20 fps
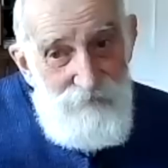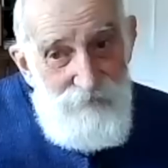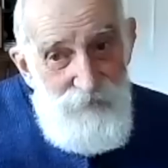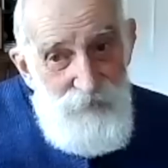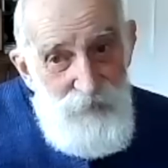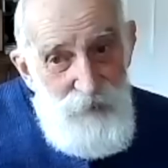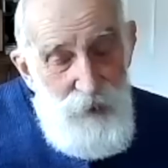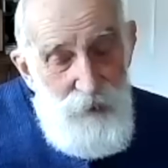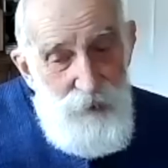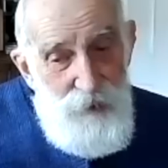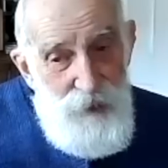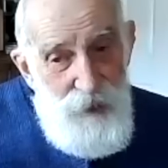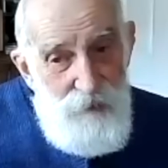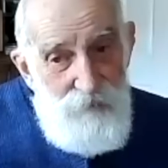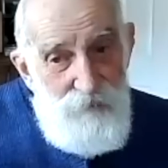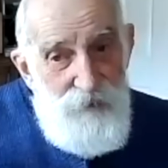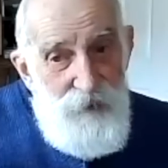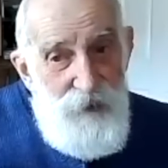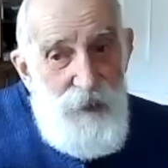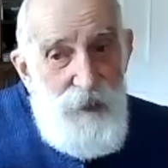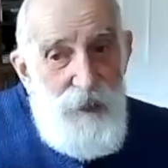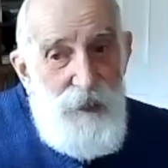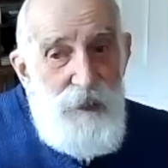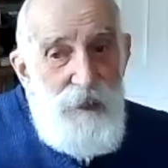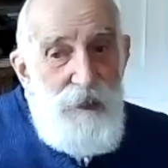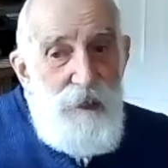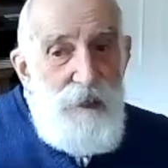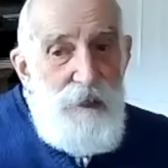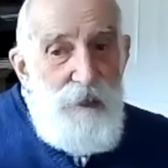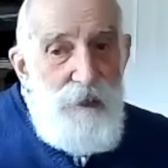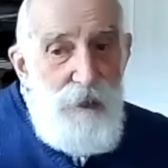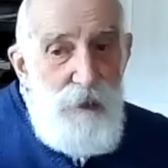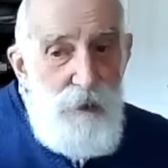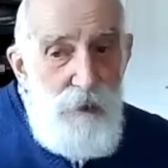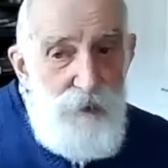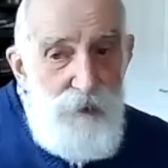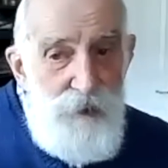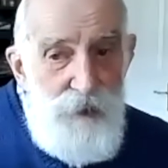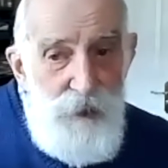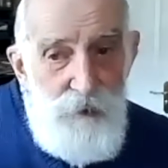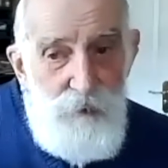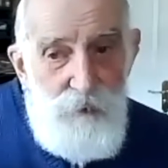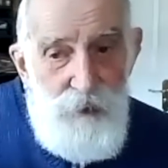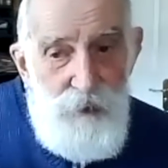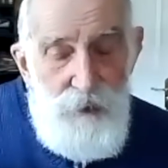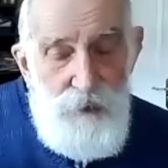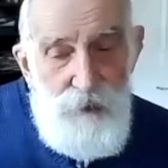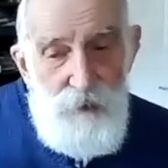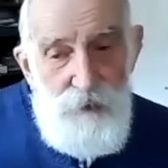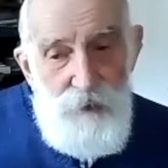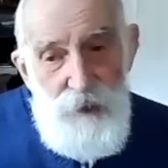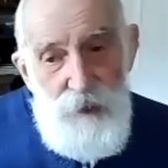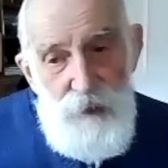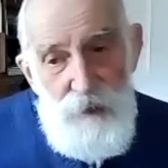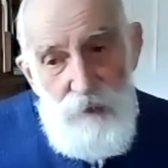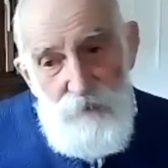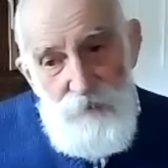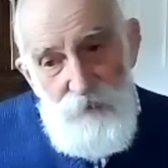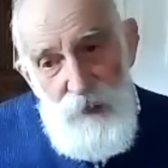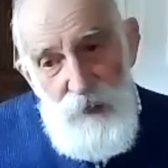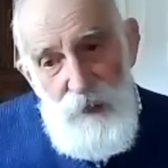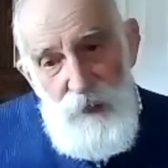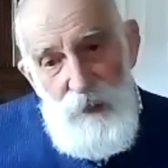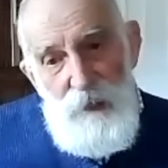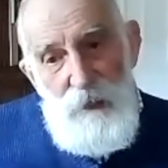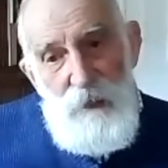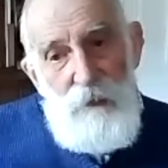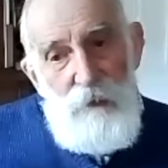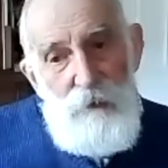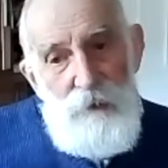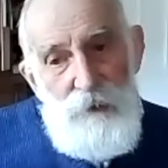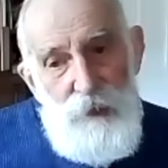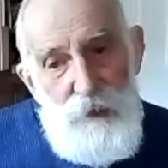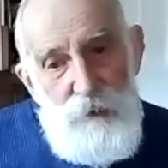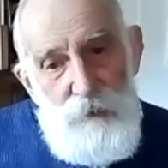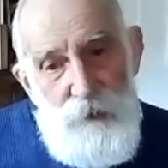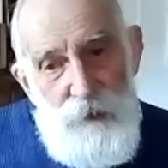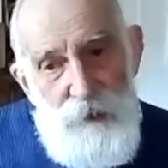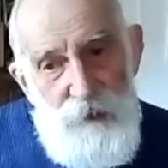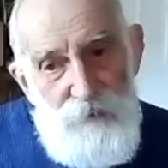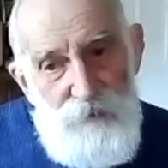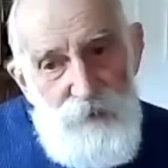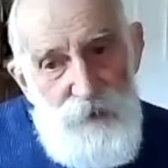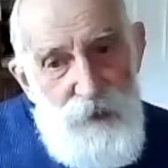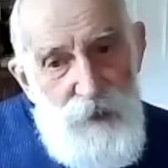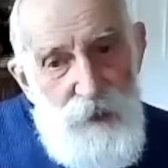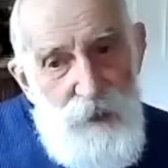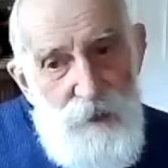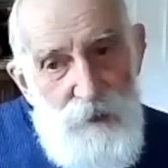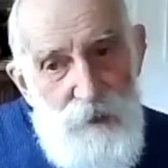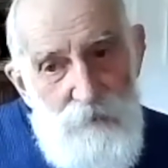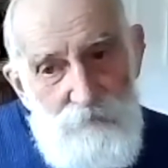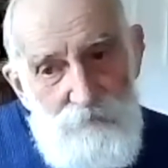So suffering is a consequence, you see, a consequence of sin.